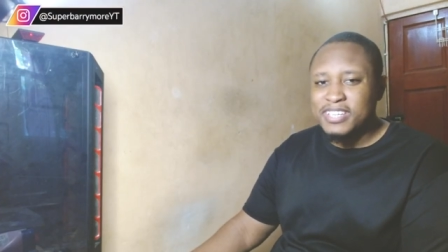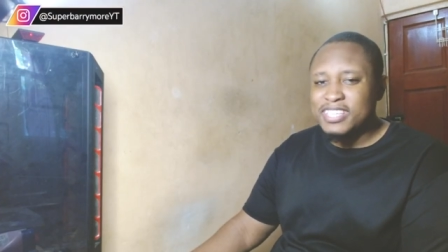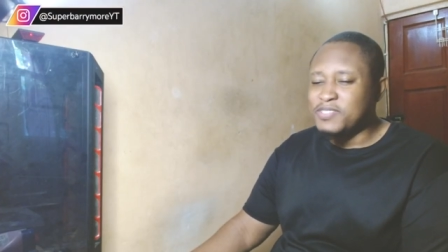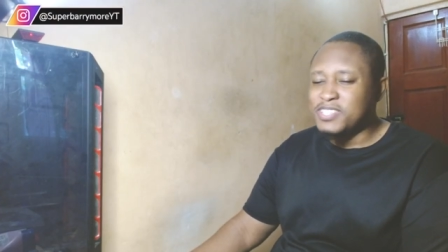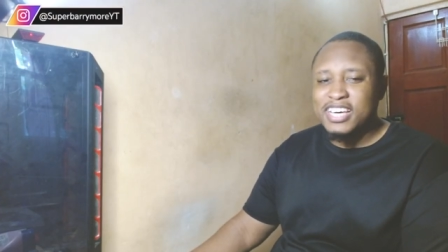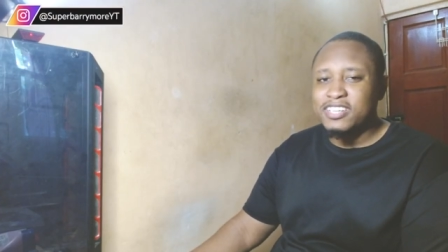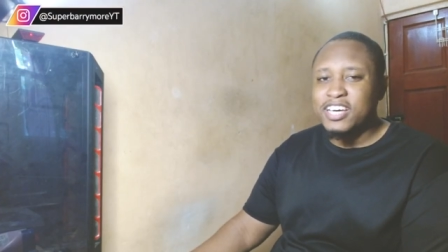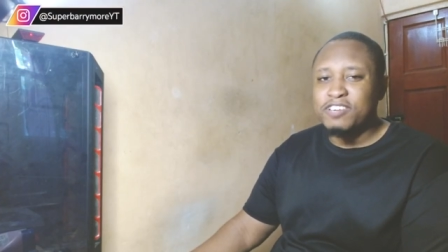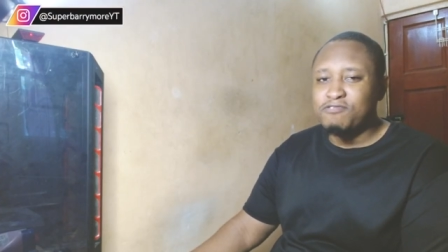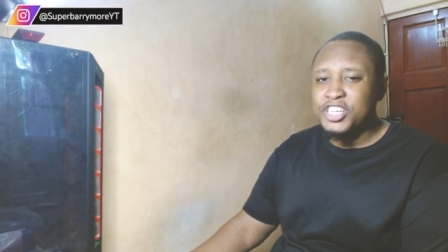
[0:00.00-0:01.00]
And then he was
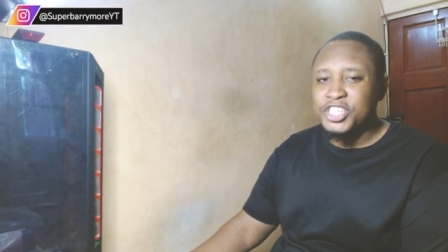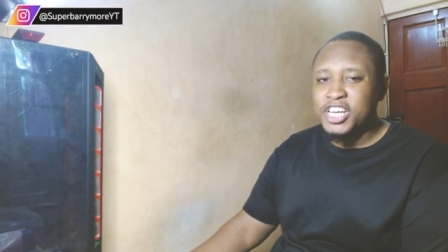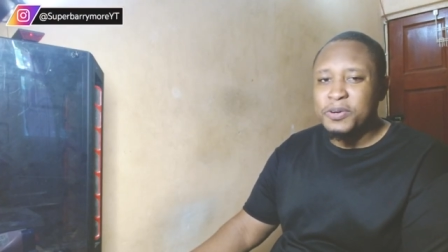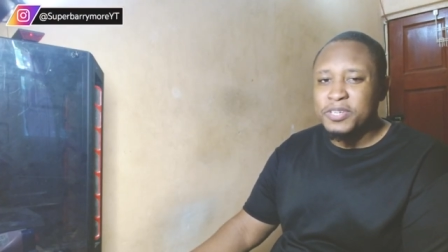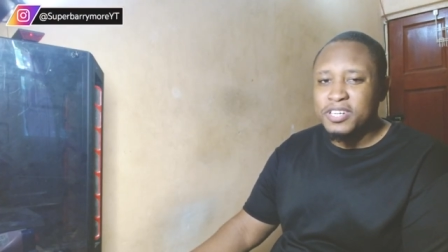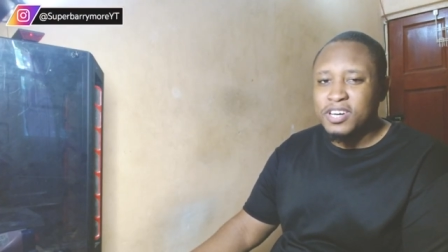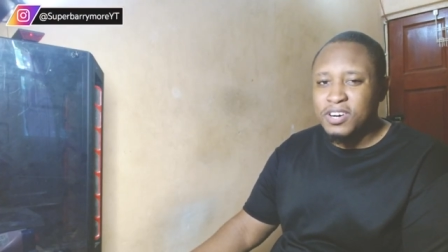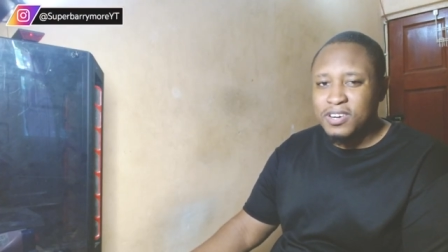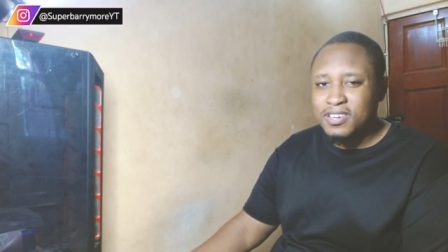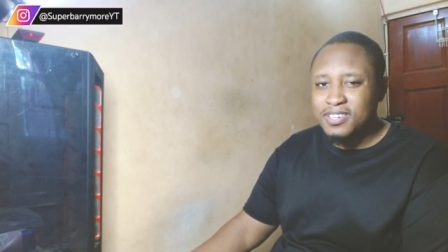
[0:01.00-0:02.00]
like raging out in the
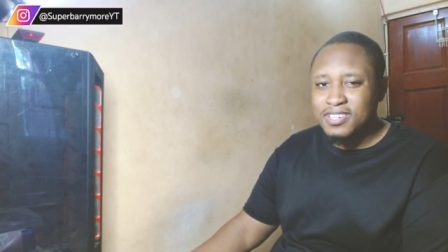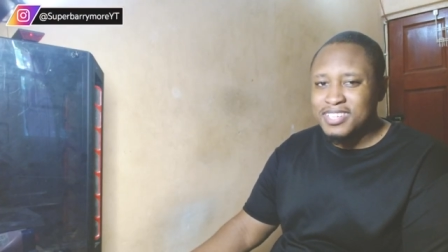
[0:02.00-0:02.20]
car.